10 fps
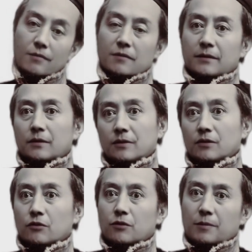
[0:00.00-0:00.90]
man
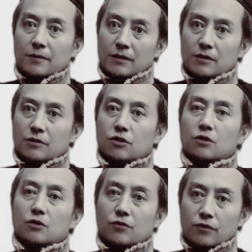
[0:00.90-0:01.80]
is occupied in the
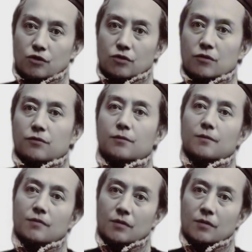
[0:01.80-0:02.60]
search for truth,